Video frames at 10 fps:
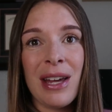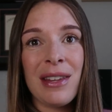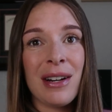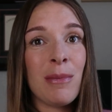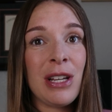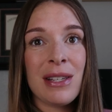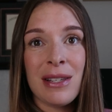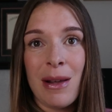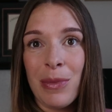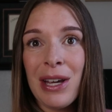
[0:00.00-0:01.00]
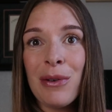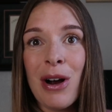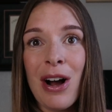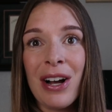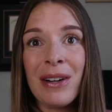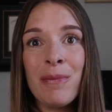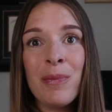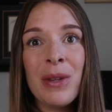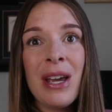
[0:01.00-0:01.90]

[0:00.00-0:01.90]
that. There could be something wrong